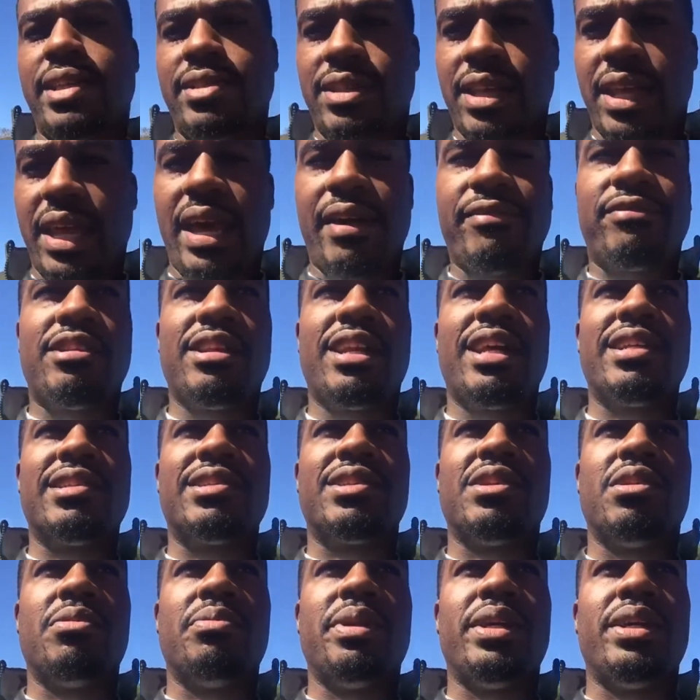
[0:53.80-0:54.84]
day after that is
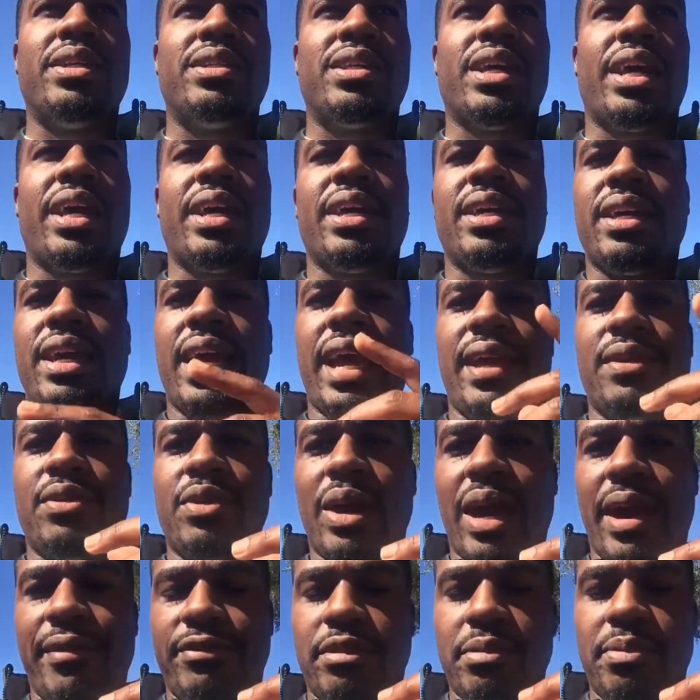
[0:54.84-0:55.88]
gonna be a day. And you
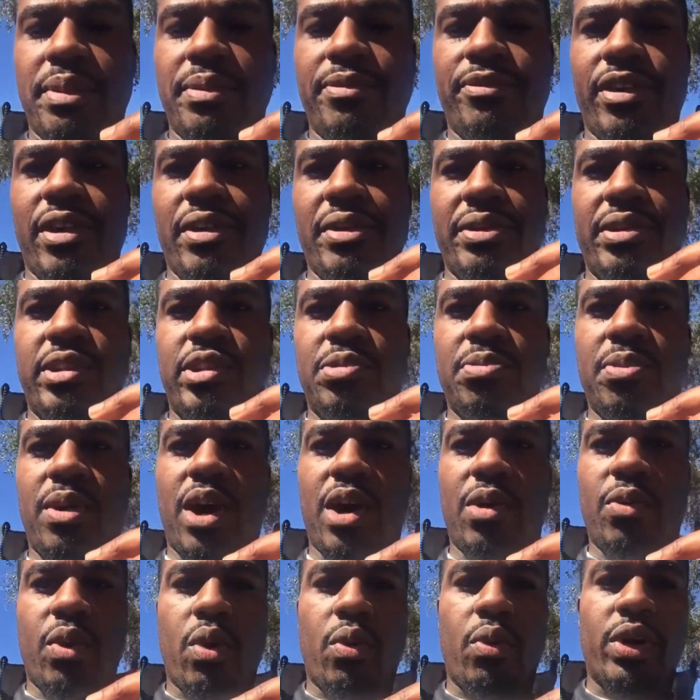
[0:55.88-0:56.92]
have to be very
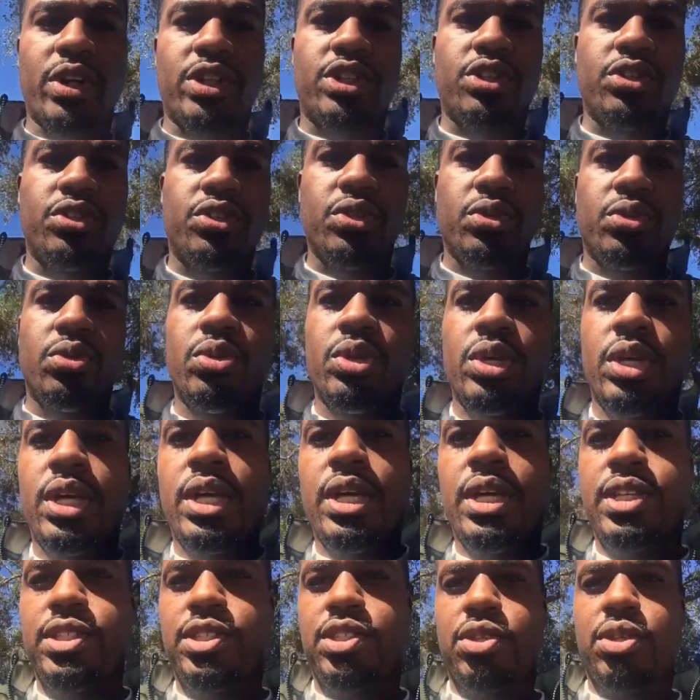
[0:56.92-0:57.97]
smart with what you do.
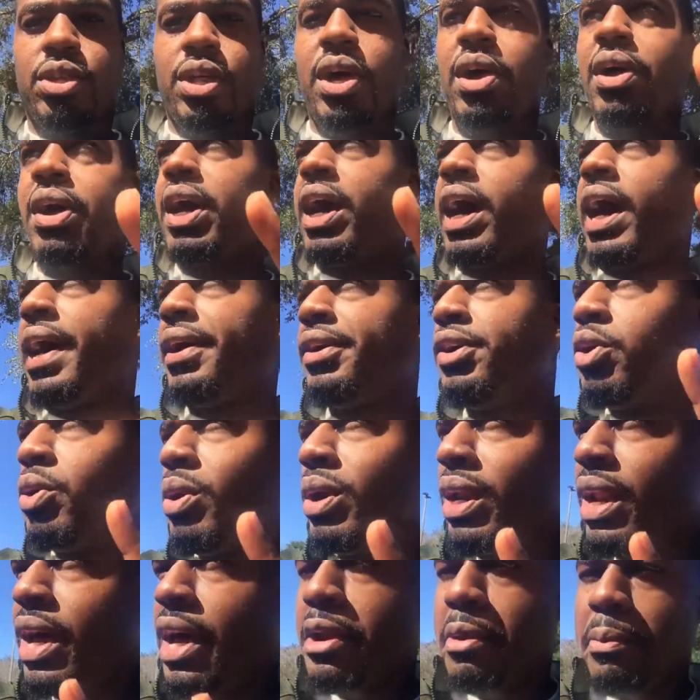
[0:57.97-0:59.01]
So now I know a
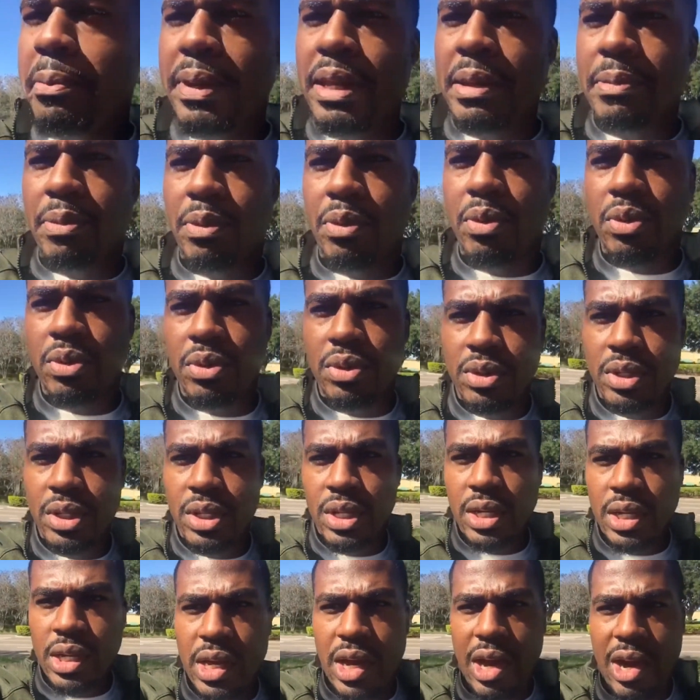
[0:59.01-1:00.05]
lot of people
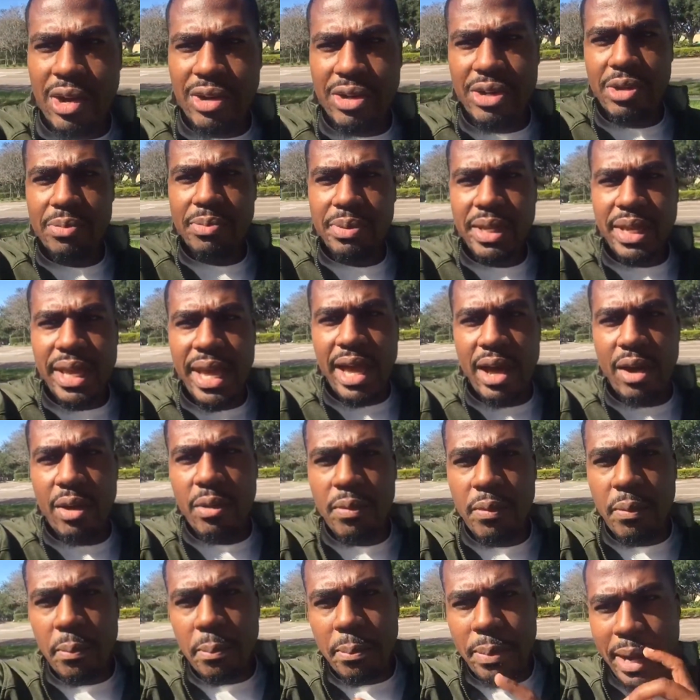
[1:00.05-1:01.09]
are gonna be out
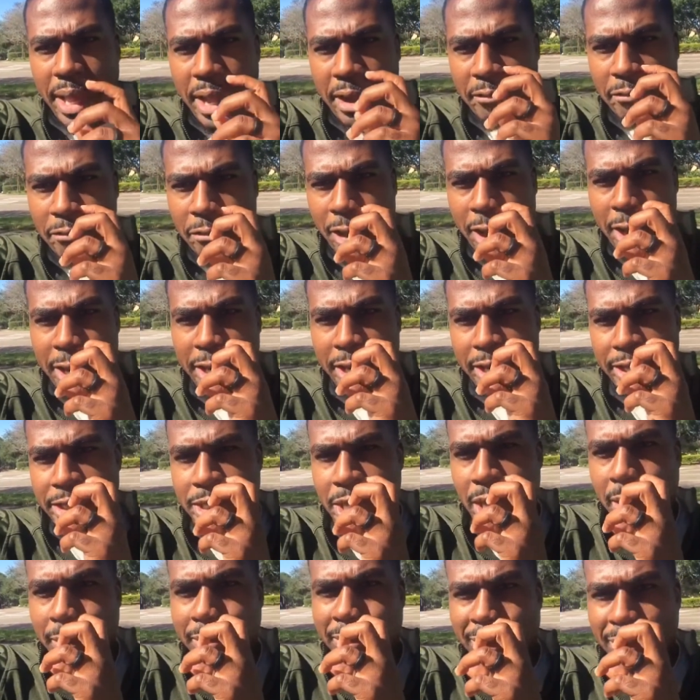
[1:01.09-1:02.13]
Black Friday
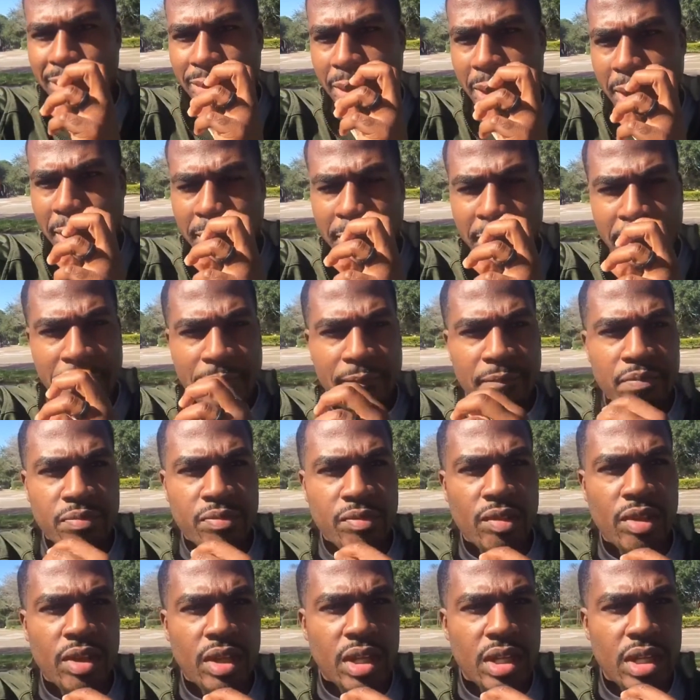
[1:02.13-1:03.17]
shopping, right?
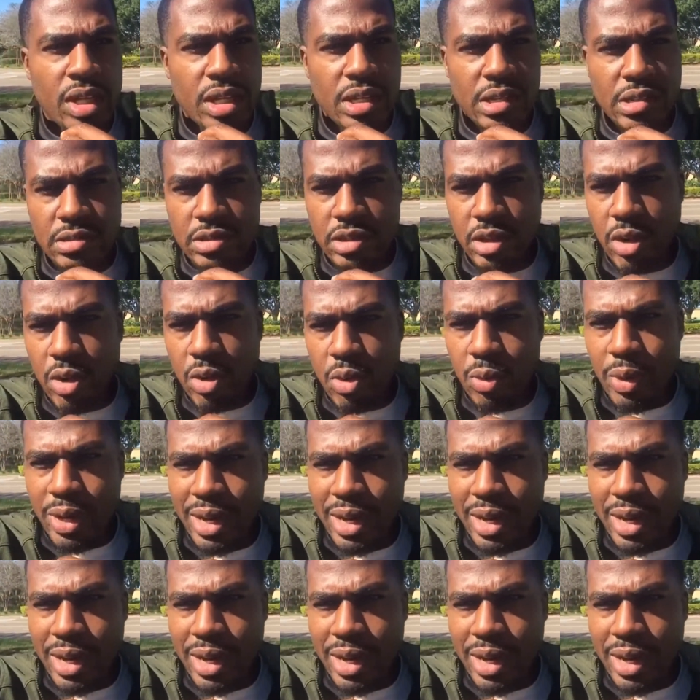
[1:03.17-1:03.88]
So what